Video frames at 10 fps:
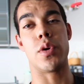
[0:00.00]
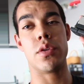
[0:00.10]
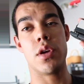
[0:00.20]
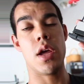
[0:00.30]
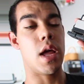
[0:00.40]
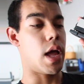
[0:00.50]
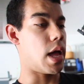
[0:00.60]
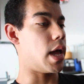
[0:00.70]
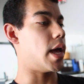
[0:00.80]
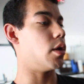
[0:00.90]
one,
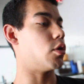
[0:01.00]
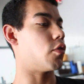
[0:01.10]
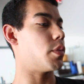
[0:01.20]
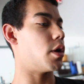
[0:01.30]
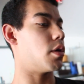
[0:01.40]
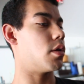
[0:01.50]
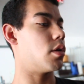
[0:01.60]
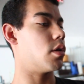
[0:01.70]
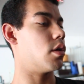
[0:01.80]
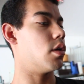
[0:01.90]
and go from there.
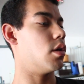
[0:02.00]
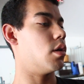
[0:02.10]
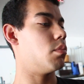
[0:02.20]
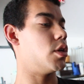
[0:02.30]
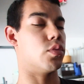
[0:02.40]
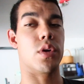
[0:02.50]
Please